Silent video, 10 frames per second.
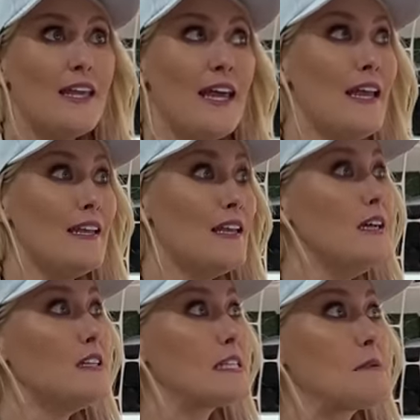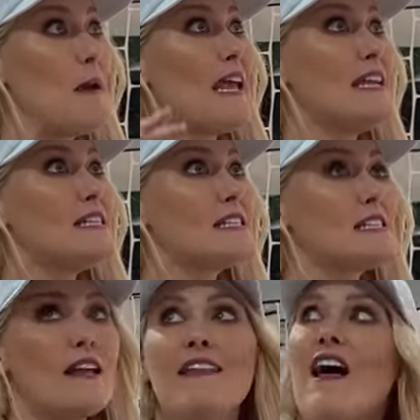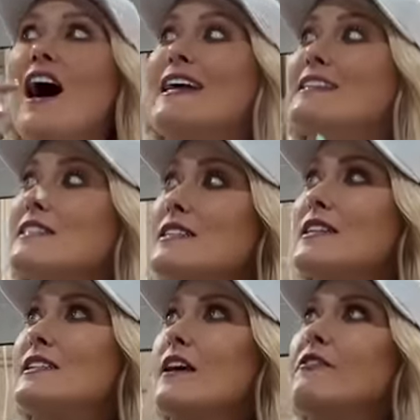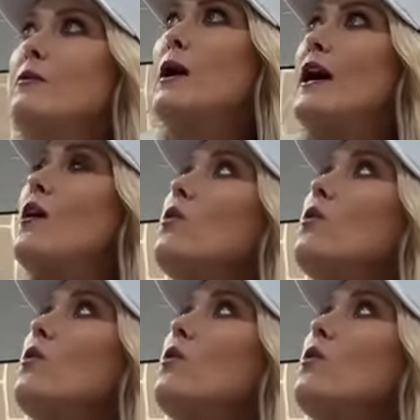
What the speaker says: Again, space, light, it's everywhere.